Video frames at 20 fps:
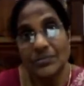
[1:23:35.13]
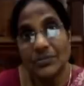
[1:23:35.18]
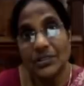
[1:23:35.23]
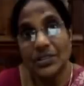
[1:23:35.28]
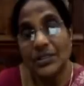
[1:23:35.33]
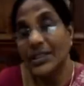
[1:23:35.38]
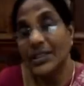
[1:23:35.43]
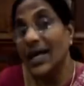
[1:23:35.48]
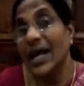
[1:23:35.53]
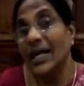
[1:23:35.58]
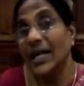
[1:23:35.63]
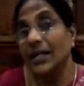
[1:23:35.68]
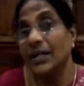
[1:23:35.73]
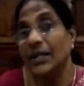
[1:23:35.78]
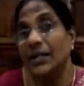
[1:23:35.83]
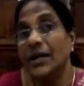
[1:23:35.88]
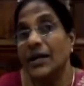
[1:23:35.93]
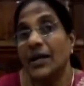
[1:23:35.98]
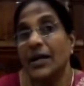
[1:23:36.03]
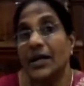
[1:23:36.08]

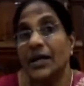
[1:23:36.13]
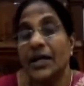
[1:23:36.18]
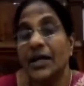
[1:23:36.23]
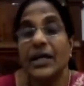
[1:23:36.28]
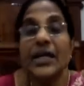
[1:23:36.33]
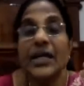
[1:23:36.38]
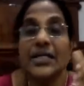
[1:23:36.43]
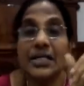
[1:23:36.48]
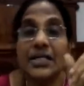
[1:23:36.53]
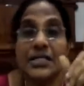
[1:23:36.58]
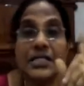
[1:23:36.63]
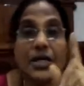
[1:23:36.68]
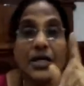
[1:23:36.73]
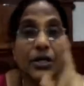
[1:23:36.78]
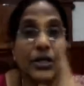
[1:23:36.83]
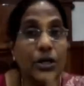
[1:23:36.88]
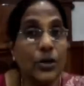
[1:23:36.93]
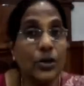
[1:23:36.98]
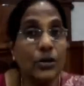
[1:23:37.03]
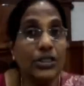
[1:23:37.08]
then it is the
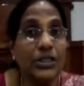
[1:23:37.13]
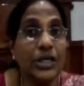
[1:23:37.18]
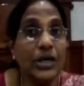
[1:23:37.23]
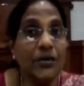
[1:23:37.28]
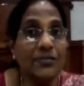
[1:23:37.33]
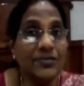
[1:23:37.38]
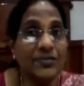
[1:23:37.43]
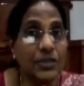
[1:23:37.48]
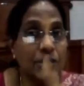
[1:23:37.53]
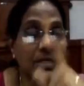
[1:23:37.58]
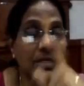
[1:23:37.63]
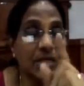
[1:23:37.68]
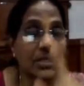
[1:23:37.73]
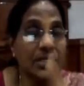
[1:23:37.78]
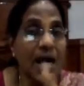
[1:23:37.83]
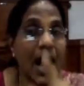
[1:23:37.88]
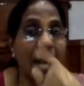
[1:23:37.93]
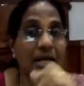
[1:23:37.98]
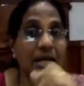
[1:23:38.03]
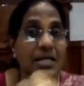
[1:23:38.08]
duty of the
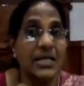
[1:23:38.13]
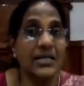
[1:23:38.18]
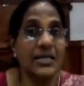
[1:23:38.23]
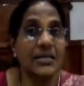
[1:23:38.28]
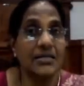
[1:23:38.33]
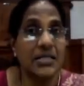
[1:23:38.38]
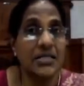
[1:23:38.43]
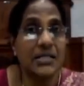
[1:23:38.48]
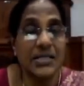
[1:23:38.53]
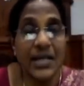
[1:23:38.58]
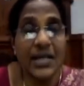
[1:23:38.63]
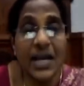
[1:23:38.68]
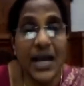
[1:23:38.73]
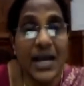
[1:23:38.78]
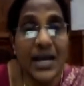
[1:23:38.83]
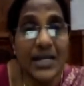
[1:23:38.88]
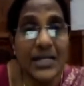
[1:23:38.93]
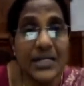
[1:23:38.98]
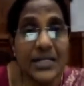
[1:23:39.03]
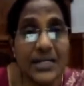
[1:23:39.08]
society, the
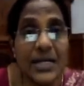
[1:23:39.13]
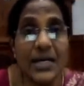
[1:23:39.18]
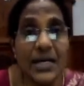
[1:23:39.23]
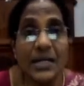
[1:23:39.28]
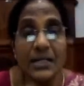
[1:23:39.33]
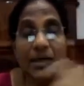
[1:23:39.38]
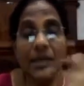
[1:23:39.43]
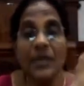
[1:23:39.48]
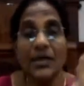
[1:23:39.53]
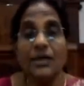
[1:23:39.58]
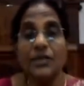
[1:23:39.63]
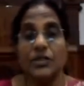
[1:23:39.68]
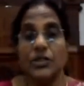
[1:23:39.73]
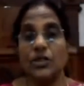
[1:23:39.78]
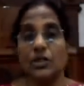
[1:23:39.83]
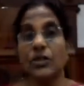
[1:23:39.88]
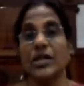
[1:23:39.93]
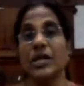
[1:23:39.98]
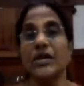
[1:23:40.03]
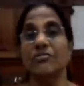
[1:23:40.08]
state,
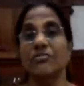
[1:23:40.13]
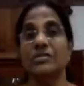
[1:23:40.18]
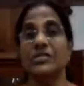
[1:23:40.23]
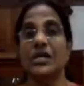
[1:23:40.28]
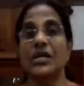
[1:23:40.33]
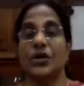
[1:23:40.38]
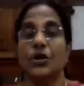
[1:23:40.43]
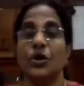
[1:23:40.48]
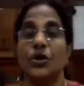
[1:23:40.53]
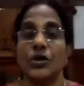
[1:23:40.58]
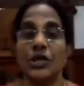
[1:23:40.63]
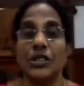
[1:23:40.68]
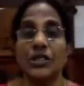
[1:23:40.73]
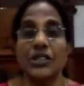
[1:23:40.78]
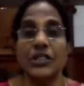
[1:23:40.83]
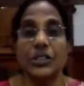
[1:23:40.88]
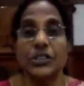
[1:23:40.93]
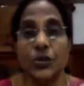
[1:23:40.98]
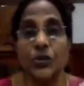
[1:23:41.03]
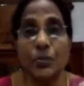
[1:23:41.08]
to give
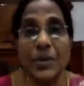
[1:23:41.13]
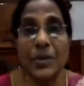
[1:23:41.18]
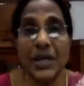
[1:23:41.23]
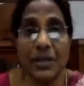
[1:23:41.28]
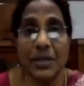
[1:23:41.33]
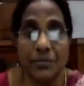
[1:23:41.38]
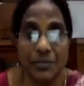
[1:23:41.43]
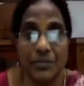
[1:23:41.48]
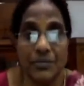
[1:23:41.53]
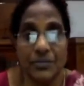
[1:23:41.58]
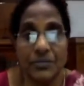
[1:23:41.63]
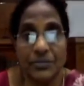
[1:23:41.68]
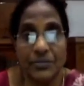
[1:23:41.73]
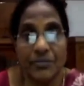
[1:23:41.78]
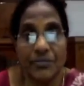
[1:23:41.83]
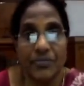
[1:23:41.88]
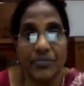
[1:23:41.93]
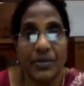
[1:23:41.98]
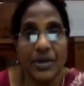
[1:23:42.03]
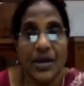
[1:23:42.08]
security to me.
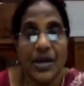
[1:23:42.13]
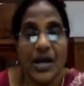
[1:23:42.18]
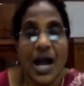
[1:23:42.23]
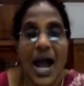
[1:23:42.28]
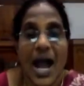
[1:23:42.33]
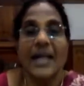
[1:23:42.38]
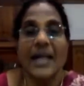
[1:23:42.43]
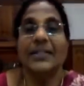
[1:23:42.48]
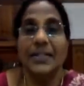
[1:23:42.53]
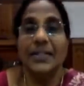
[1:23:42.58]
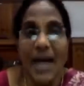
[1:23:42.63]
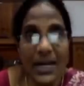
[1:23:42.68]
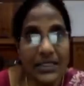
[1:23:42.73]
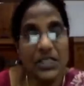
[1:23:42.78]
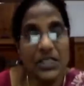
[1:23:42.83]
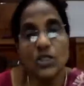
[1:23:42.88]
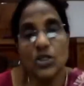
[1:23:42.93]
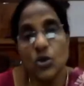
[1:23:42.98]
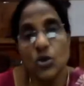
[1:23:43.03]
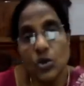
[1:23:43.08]
And that
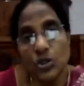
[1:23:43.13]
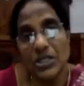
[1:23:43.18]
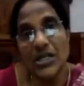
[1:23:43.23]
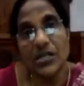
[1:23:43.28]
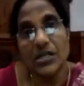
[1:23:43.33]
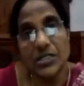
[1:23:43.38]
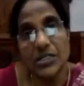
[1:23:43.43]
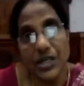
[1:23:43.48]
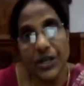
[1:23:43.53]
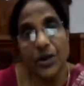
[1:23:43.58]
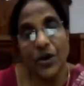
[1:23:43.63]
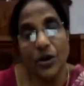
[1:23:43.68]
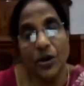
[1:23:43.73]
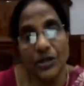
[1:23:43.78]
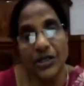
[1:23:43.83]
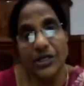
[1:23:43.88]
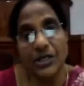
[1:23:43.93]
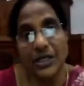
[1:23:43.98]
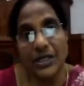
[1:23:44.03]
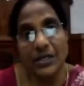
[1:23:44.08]
is social
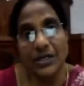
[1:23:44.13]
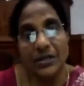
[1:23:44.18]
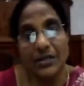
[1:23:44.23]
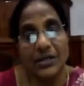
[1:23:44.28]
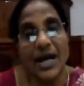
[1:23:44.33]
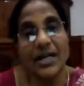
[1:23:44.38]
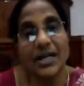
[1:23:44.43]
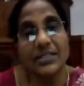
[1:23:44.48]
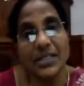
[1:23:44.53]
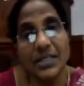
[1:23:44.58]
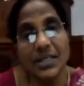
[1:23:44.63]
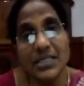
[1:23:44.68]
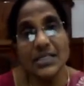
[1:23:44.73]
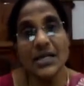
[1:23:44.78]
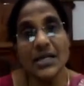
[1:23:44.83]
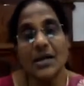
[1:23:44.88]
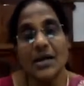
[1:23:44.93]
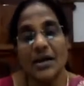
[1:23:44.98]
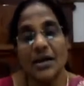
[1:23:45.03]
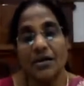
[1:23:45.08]
security. That is,
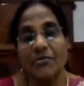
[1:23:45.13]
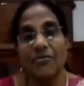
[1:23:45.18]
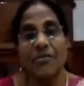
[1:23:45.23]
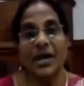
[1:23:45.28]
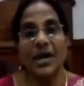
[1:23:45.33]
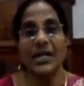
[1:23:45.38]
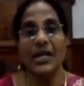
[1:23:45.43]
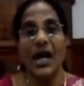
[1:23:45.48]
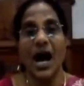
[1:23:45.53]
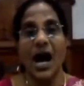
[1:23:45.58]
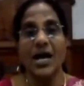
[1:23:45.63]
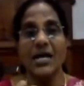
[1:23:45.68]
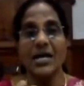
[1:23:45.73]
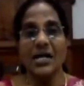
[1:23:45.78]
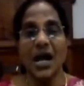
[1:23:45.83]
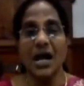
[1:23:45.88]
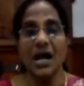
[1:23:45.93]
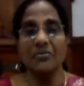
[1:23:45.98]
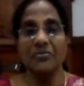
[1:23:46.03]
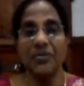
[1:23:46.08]
when I
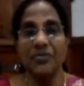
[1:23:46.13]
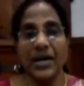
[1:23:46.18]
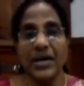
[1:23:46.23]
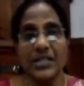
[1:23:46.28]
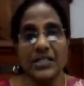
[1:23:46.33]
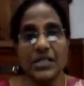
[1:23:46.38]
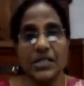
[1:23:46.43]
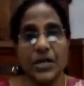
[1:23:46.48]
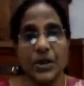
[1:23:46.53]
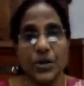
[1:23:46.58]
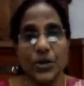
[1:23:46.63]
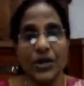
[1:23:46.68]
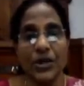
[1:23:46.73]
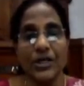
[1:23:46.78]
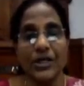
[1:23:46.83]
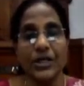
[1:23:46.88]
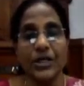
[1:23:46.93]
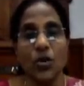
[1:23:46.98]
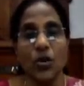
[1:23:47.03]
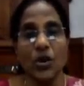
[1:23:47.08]
can't find
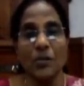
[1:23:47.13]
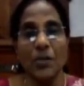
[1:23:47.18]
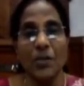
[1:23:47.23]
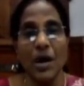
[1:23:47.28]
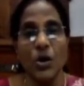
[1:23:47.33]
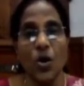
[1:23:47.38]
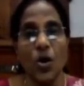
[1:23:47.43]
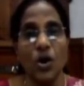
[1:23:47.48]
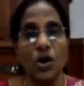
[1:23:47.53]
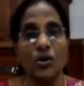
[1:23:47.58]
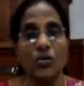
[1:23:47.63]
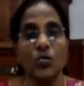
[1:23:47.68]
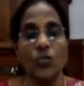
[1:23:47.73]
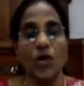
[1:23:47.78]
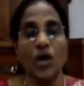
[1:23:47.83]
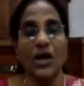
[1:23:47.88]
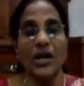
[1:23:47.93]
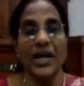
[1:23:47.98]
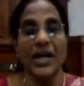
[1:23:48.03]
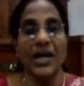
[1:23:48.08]
security on my own,
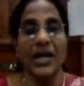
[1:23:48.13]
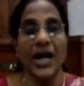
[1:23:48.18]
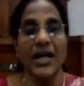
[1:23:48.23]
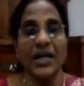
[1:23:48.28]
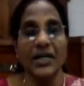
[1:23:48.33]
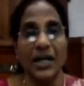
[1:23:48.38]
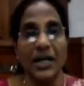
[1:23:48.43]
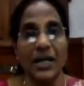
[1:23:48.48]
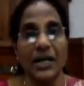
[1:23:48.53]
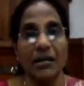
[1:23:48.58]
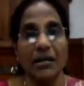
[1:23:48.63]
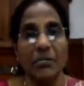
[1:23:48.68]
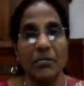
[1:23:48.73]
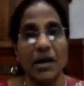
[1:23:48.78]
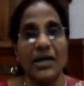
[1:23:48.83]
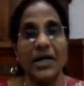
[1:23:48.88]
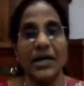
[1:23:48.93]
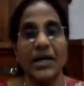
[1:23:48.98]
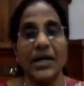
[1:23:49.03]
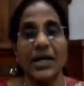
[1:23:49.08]
working and earning
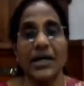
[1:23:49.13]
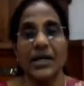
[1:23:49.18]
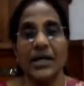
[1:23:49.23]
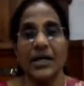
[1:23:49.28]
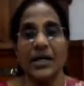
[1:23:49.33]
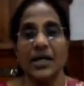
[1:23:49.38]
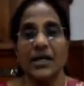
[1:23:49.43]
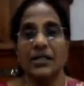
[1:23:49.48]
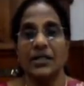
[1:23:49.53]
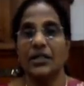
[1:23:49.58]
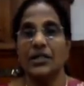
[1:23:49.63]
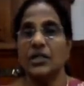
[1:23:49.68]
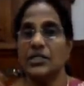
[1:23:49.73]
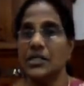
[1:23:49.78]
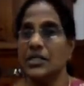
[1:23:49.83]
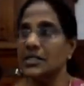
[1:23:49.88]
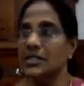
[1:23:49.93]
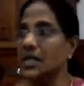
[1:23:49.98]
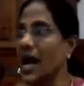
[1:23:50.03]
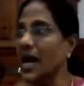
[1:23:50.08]
money, the
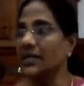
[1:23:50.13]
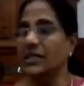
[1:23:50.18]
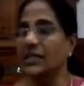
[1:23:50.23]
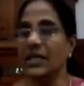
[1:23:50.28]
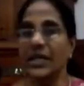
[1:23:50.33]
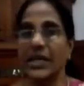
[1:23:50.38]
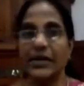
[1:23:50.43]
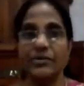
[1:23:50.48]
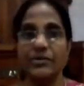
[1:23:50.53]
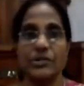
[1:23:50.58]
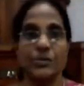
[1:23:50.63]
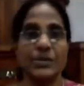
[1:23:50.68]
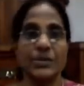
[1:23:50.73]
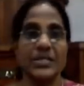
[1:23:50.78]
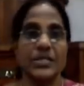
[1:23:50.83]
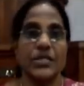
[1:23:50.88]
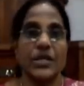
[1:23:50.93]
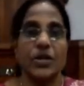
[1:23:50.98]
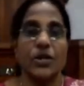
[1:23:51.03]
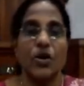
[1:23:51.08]
society gives me
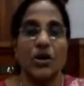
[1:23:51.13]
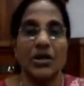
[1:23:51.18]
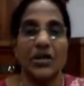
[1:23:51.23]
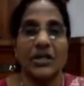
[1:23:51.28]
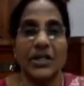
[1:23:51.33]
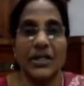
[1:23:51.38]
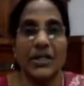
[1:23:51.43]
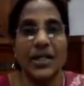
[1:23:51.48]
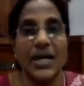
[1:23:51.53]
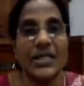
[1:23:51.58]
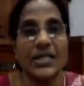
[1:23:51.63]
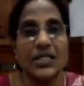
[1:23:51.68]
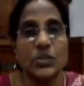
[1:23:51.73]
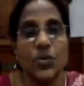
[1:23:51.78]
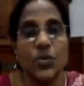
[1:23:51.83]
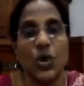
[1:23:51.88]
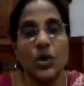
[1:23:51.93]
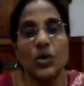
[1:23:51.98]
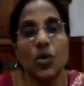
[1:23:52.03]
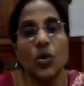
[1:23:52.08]
security. That is
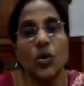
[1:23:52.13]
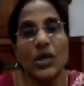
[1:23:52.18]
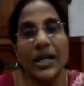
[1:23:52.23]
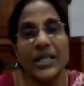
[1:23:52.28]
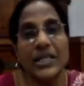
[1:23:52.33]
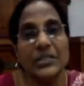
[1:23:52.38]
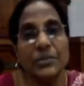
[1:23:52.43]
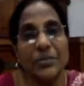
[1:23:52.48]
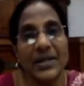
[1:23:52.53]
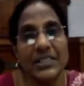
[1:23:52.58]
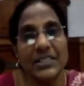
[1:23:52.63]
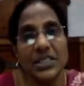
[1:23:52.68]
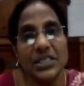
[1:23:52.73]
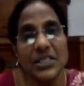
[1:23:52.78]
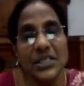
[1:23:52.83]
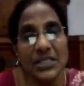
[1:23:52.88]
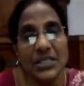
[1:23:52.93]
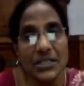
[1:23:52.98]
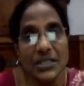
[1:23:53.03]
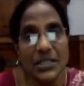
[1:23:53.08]
what old age pension
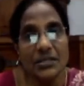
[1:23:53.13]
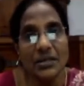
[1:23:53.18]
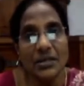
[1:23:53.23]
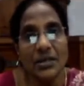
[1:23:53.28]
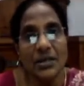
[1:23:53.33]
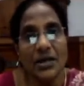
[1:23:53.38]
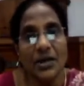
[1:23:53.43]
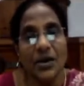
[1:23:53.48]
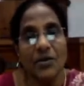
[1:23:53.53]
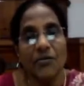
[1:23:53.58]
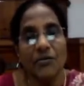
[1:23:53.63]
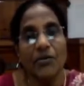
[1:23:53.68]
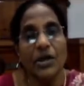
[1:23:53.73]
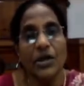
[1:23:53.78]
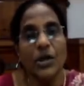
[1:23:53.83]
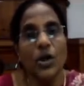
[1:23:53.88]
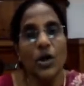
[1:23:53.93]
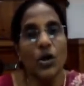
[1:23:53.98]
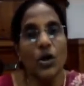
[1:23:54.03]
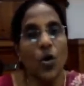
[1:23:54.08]
is. When
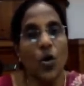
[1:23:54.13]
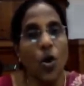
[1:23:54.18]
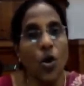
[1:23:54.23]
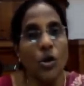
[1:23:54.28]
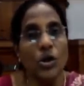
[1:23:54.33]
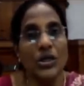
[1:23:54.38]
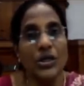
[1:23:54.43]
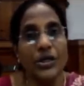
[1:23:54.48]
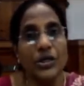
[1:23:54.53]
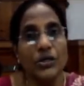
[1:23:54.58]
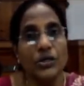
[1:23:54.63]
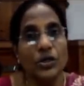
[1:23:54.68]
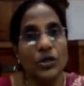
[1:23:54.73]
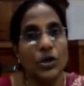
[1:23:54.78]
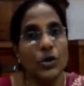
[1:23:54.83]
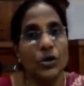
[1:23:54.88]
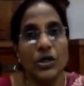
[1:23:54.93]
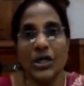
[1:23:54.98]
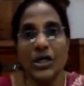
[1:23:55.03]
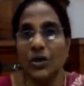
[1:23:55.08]
you are old,
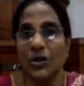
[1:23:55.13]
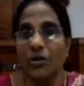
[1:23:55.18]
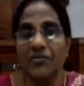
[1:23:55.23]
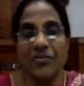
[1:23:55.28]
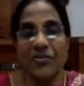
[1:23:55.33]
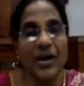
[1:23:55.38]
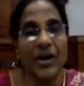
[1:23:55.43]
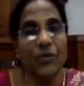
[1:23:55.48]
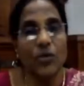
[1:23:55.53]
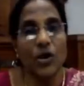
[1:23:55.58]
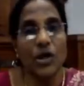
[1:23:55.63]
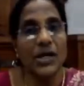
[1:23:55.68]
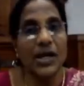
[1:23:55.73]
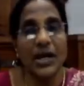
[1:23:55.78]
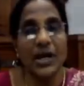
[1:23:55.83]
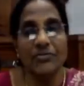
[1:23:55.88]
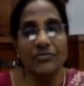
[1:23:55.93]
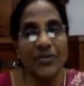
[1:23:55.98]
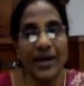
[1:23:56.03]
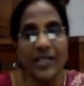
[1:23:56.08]
you cannot work
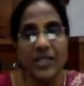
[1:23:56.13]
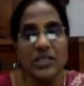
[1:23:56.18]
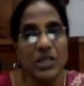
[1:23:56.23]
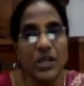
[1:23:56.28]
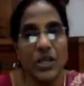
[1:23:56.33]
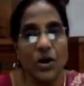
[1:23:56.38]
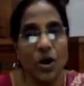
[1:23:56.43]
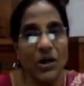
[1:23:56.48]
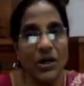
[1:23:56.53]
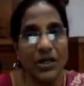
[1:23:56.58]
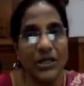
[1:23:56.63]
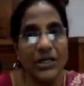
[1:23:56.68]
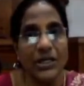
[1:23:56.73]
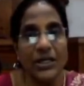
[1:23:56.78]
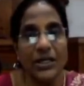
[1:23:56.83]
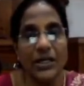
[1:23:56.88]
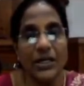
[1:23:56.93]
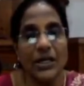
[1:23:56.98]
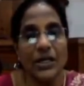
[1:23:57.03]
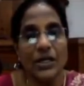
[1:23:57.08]
and find
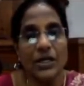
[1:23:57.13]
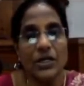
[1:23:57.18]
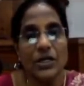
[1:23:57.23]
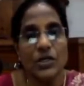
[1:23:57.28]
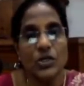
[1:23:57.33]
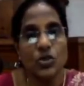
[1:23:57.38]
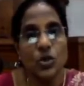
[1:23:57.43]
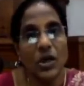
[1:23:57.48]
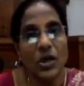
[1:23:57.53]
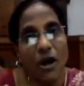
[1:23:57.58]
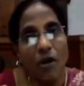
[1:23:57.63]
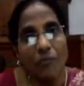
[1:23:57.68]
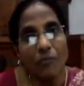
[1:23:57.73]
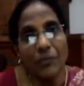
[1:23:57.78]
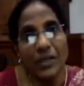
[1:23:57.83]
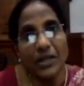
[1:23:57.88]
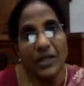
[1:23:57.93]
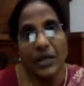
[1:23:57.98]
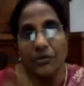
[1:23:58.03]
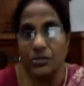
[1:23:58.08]
security. So
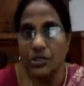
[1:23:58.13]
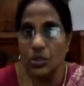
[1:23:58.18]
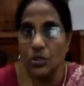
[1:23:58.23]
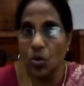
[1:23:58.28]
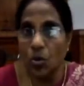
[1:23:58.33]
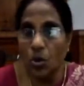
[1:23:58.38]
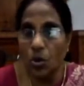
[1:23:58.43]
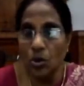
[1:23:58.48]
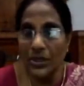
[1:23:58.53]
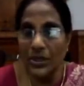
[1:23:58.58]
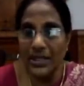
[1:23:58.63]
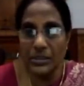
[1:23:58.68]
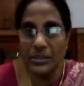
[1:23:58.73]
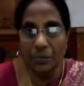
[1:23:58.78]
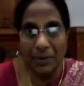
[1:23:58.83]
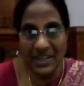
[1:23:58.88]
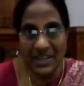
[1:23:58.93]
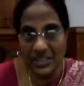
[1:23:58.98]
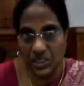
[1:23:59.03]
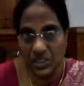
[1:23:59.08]
government gives you old age
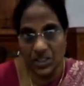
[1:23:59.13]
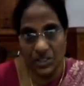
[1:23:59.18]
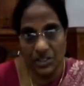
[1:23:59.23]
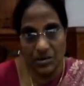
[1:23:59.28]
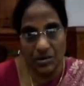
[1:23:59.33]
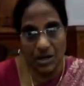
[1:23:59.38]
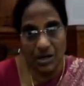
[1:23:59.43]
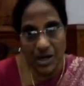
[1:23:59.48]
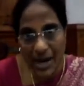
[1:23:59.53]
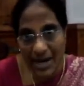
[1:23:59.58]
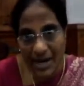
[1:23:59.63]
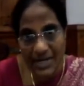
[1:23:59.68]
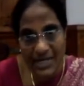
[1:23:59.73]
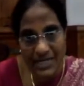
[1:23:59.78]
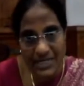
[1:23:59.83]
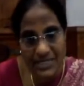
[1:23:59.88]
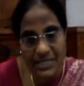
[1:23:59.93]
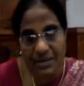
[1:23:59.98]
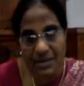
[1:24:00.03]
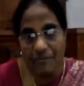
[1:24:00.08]
pension, right?